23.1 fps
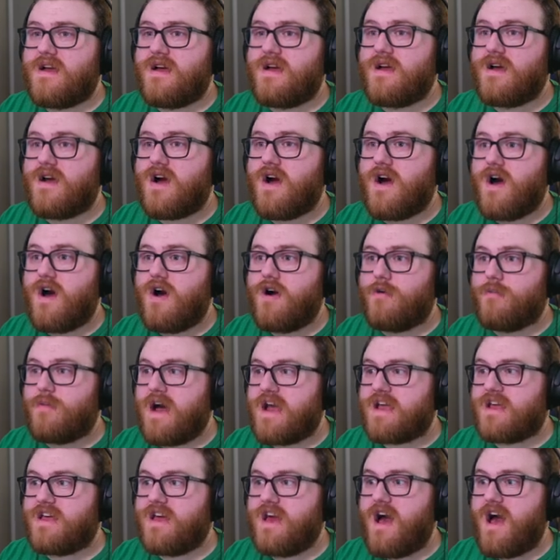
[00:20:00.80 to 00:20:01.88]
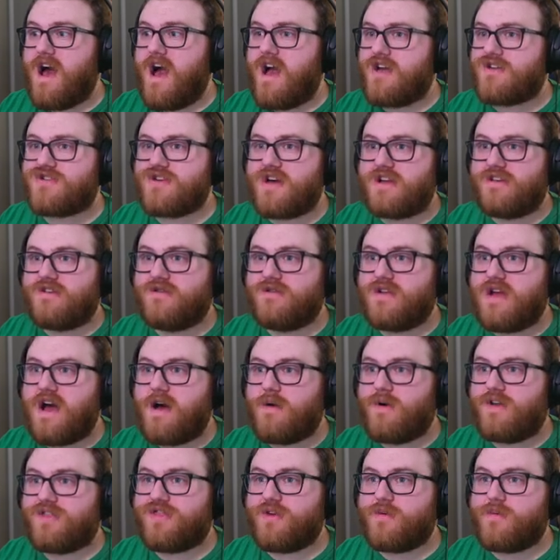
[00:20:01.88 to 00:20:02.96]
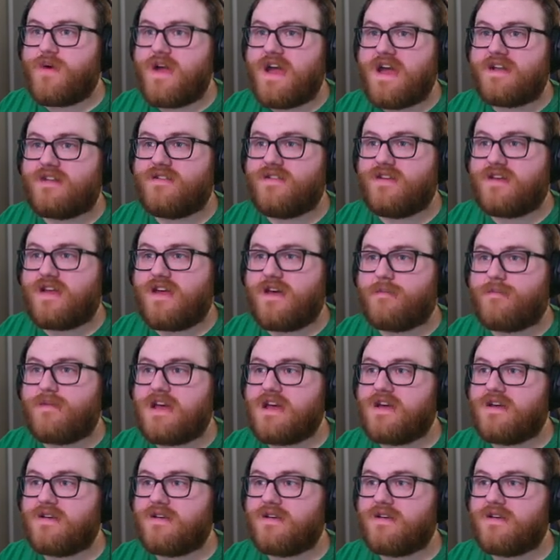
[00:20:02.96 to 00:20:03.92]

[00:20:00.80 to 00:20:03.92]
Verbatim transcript: Oh my gosh, I do not want the red to get me.